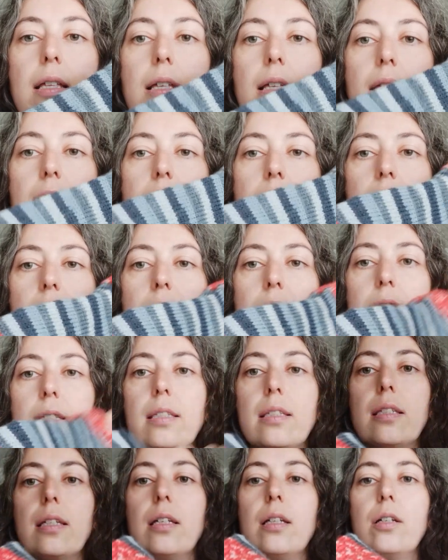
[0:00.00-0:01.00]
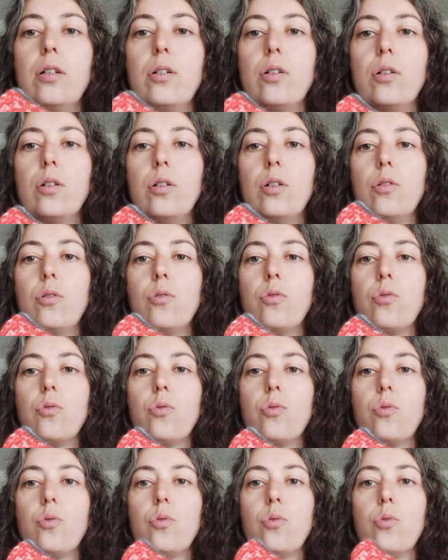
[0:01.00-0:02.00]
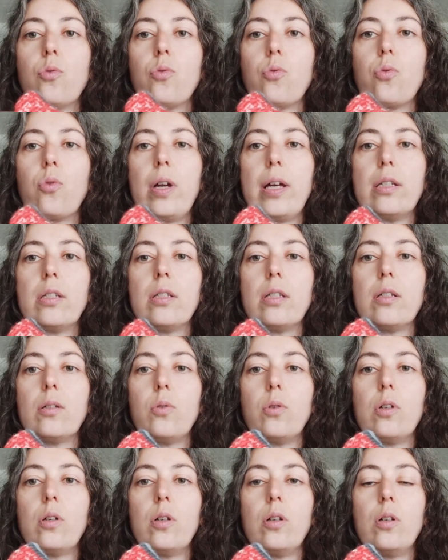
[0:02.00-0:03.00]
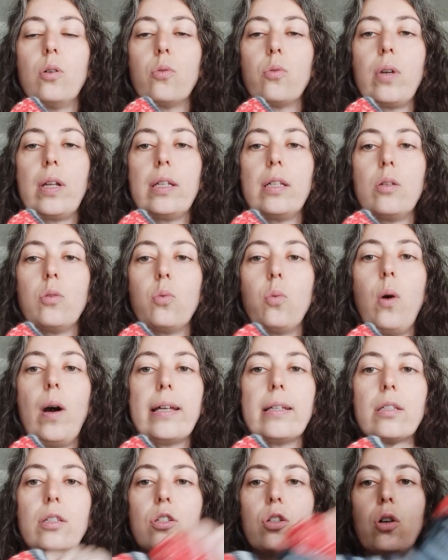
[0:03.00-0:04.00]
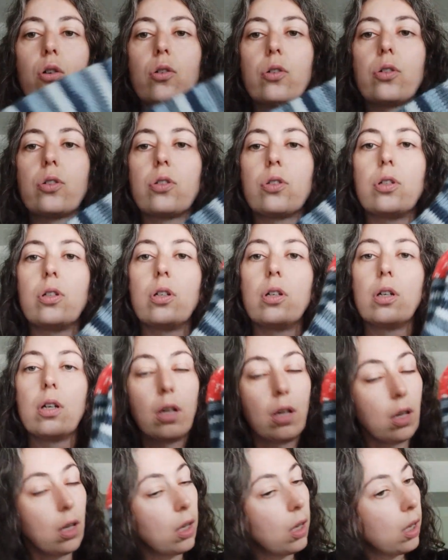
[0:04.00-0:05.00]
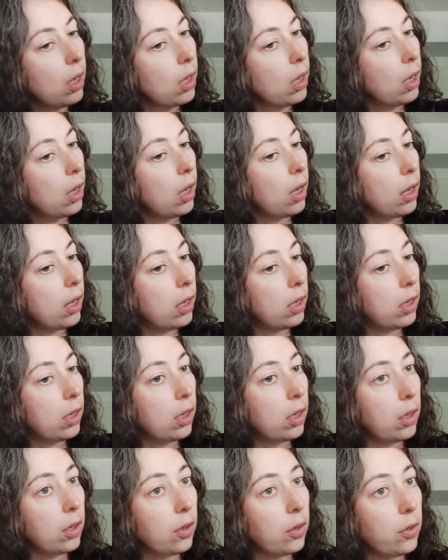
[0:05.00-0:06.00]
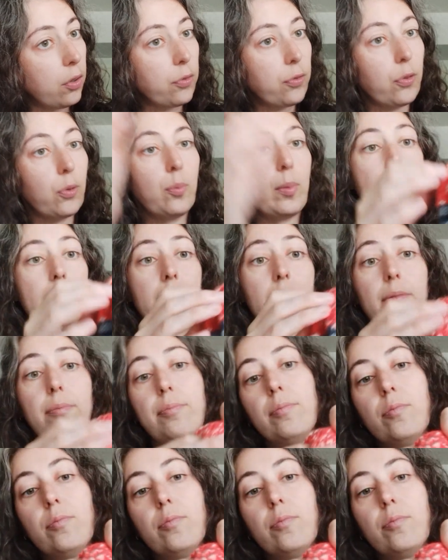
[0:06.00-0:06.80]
these red, uh, red and white socks uh, for my